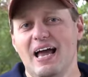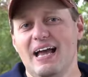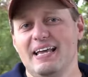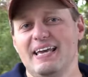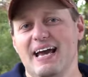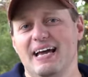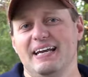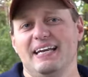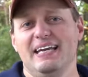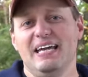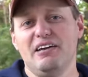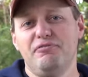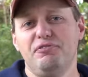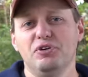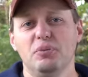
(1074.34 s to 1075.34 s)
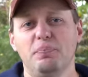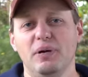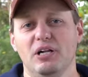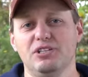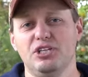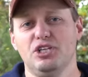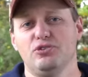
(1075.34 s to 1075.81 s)
Again, if you're
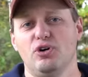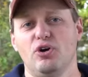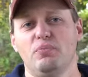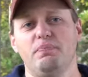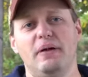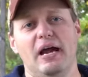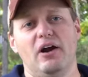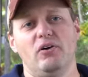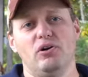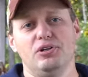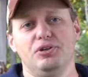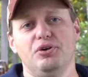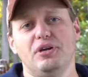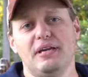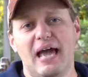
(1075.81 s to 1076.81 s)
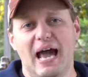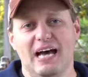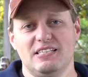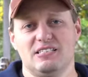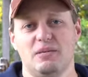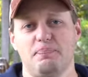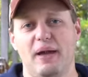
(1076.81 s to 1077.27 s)
building your own barrel, you can
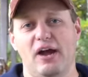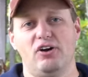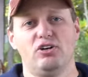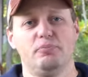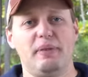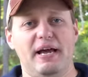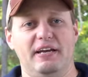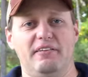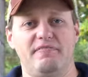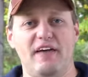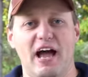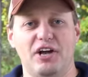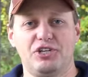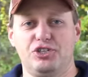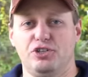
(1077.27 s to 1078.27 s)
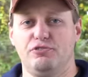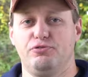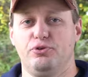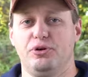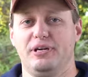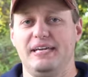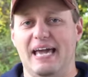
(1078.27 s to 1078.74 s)
ask the barrel manufacturer
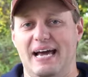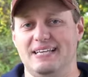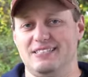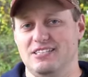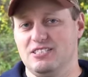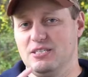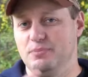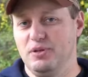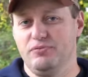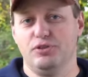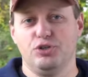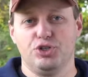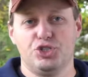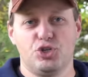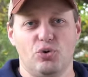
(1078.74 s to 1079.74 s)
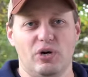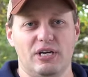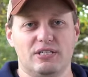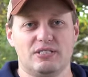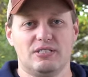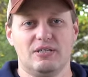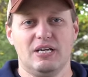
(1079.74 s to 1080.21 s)
for a gas system of your
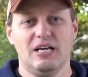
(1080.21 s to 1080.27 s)
choice.